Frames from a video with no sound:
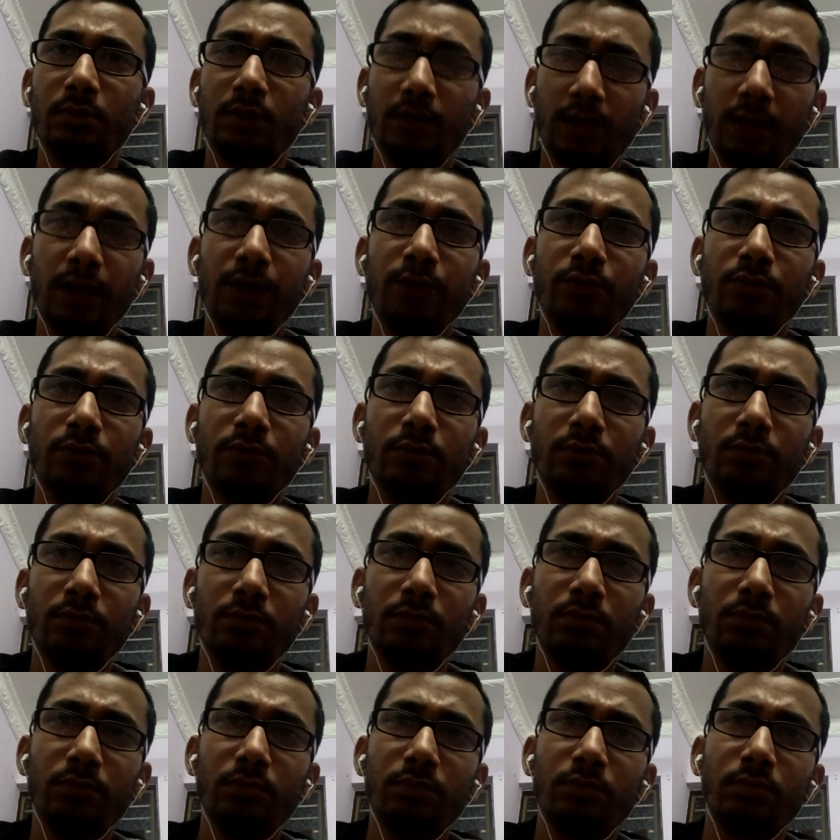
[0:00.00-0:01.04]
And I know
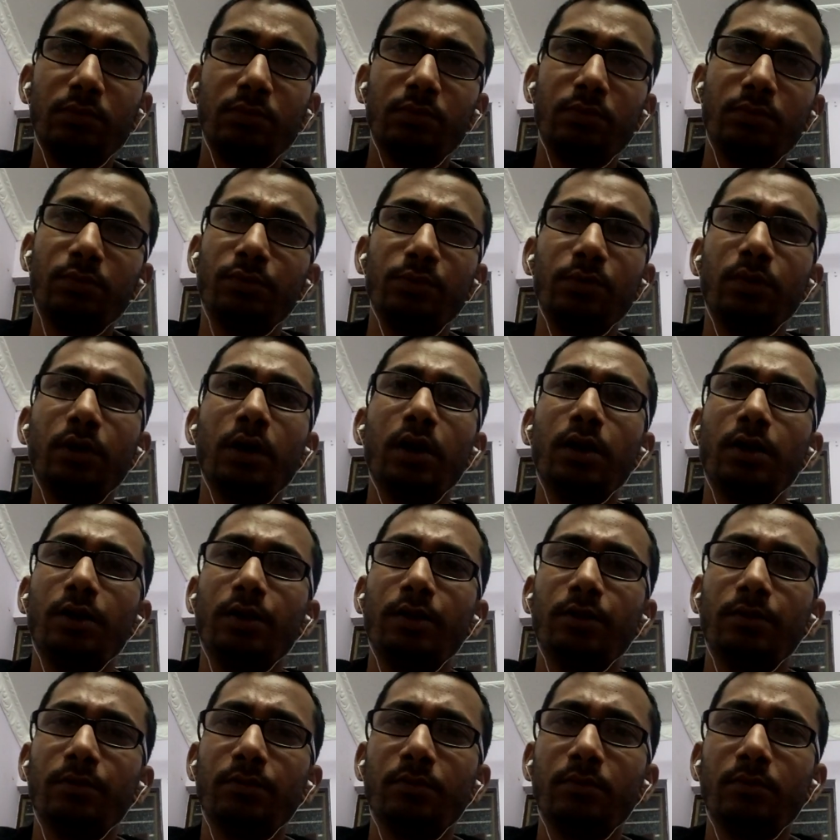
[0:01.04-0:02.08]
you
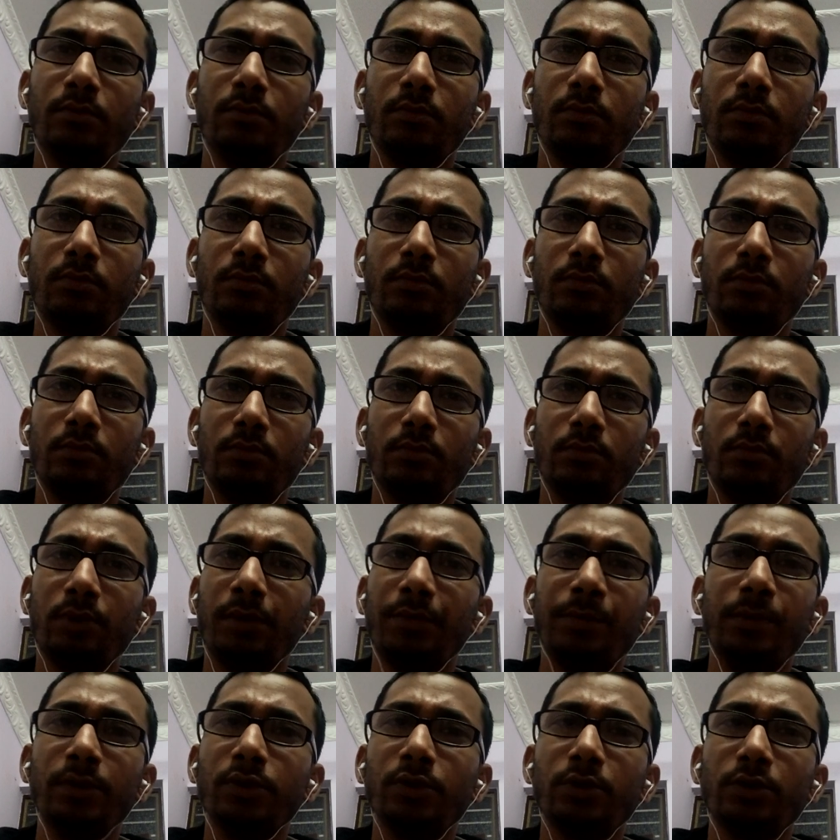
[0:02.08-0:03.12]
can't.
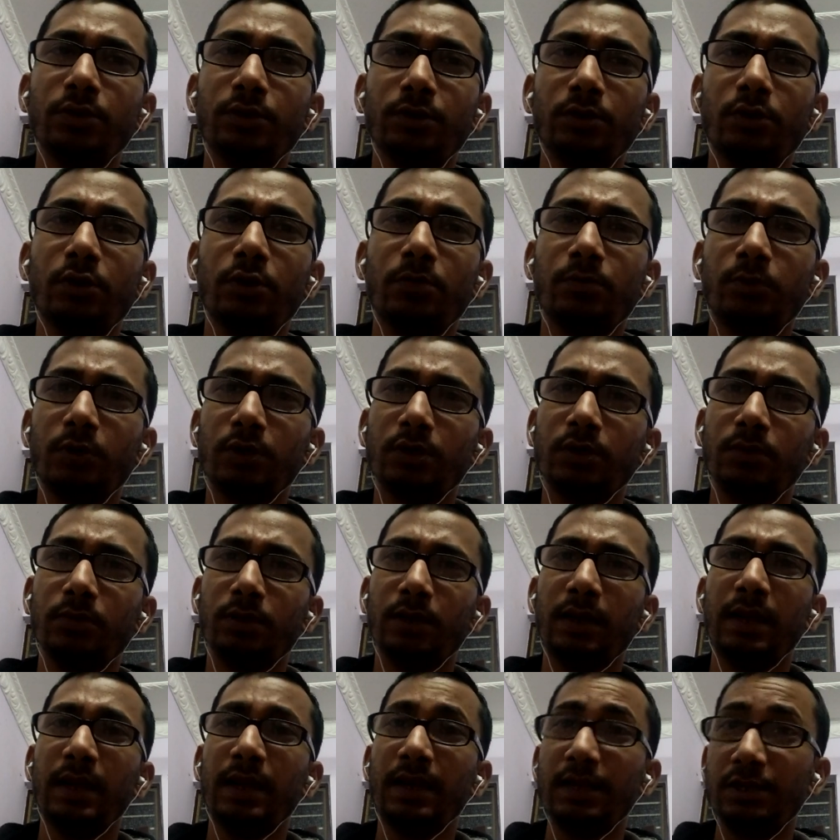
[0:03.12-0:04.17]
50,000 is not possible.
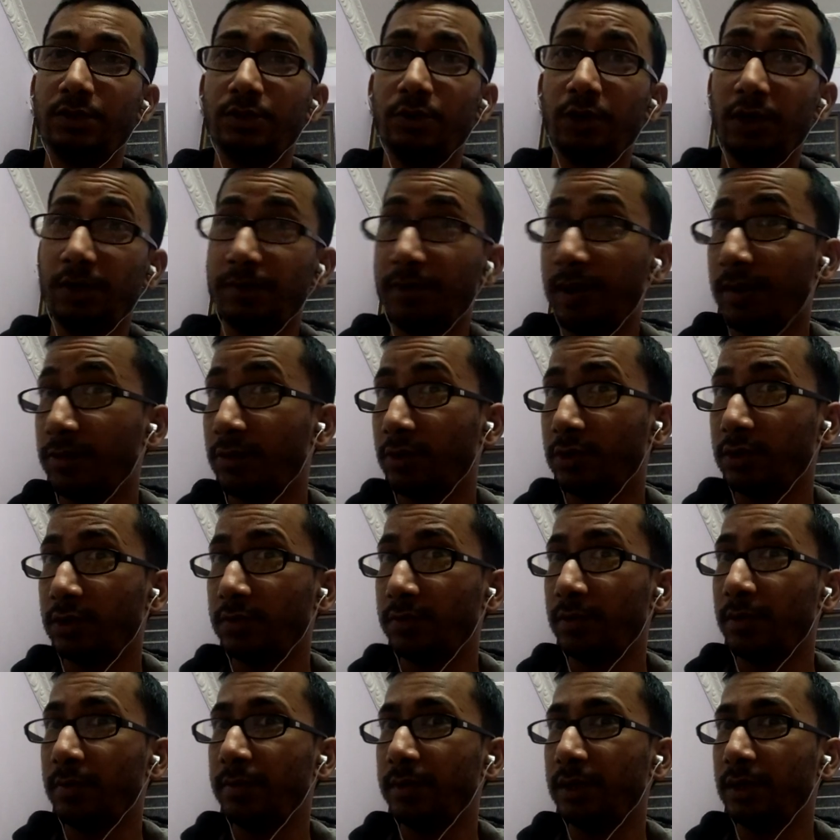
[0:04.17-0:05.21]
At least 25,000
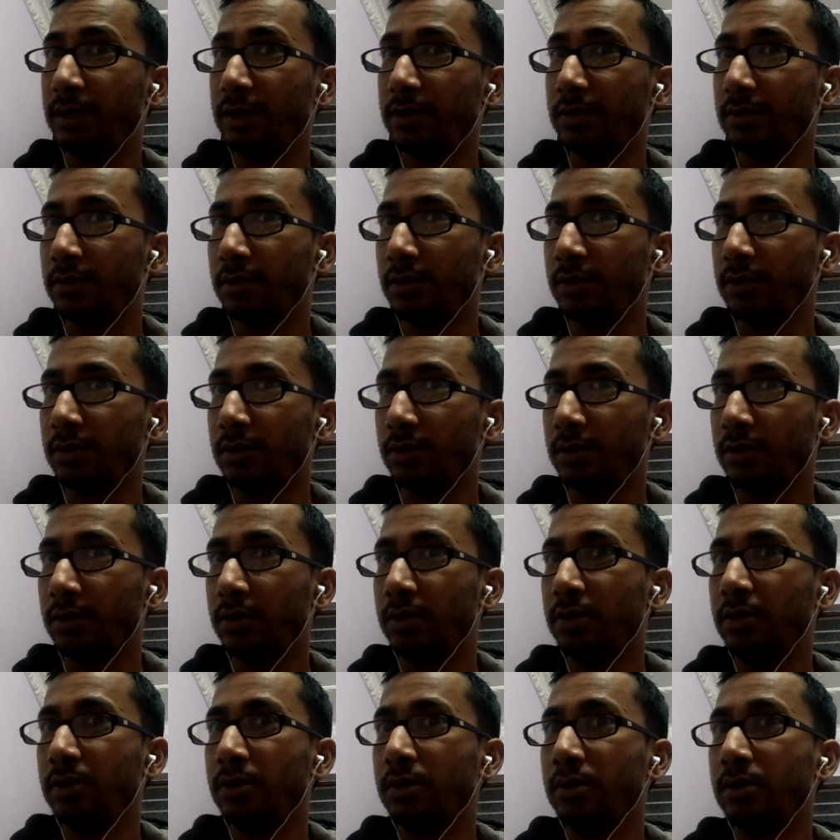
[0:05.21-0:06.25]
will be there.
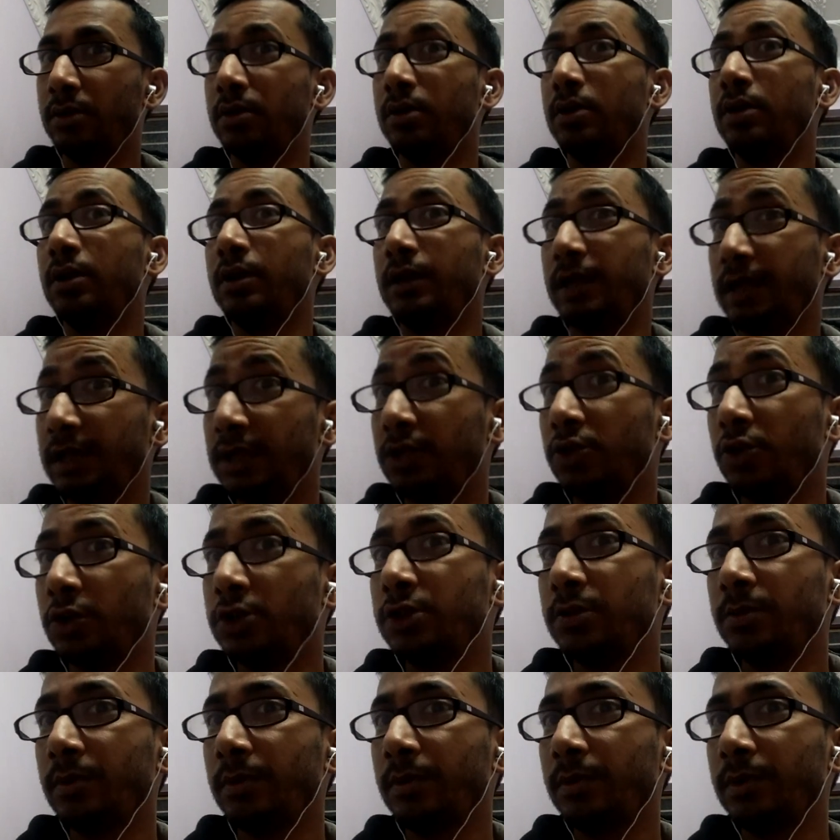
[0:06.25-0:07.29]

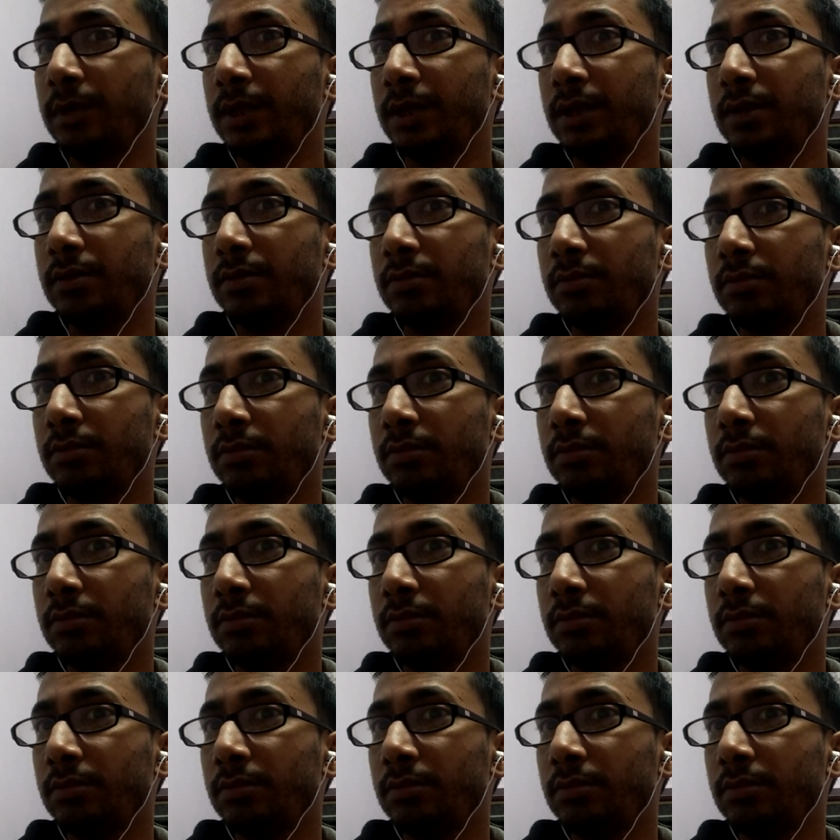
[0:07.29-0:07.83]
10,000 will be there.